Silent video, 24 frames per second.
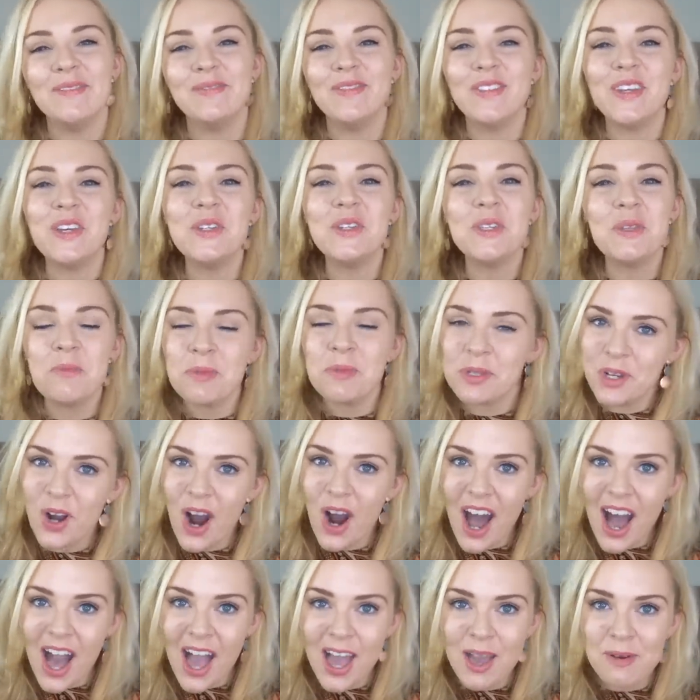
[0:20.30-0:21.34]
Do
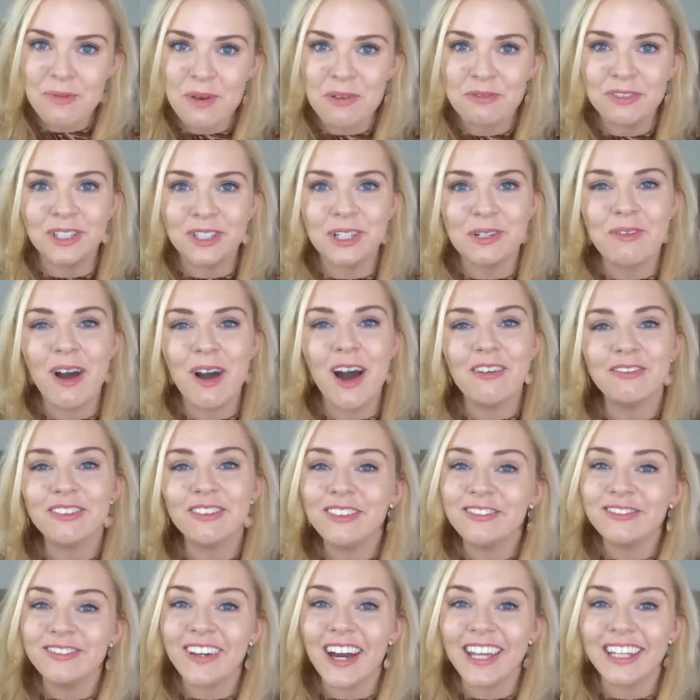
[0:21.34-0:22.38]
subscribe if you're a
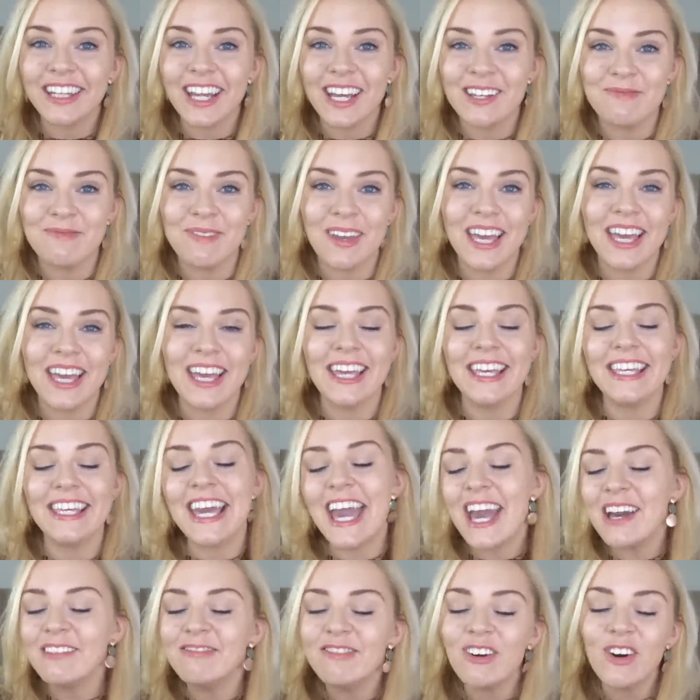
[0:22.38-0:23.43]
perfume fan like me.
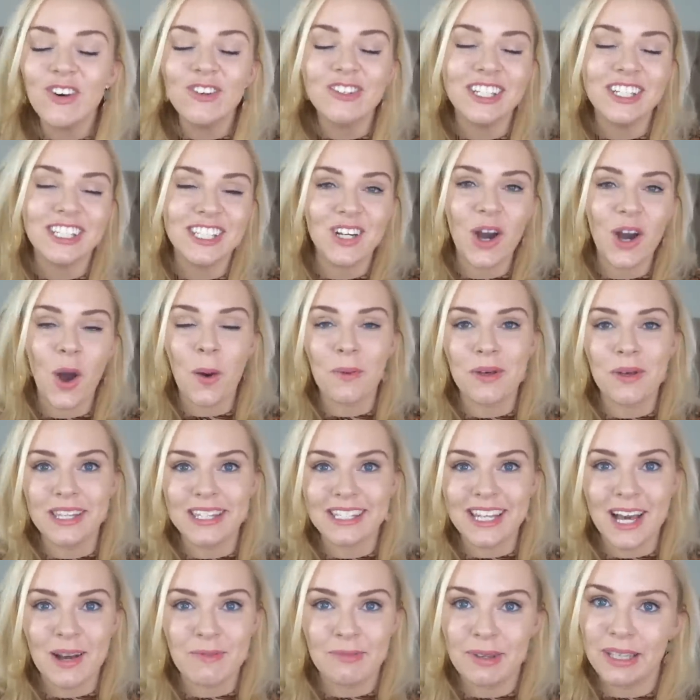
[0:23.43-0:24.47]
Get involved in the comments
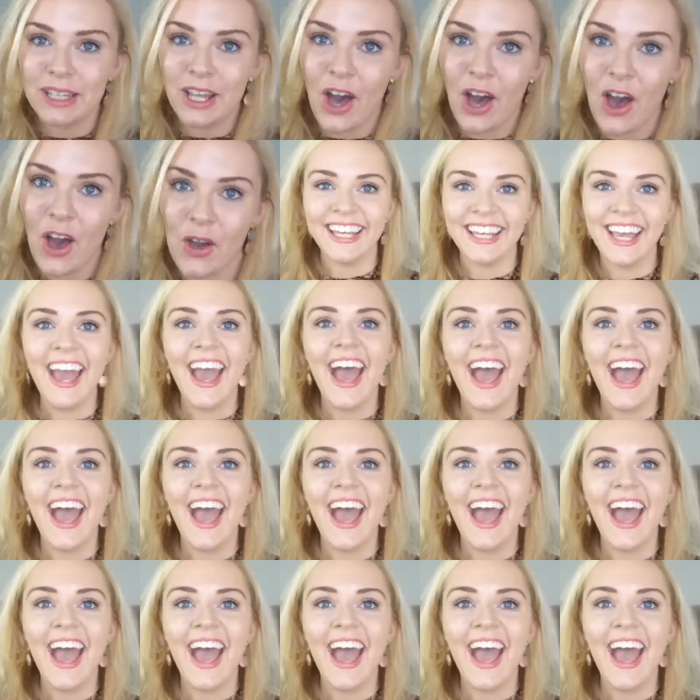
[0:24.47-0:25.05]
down below.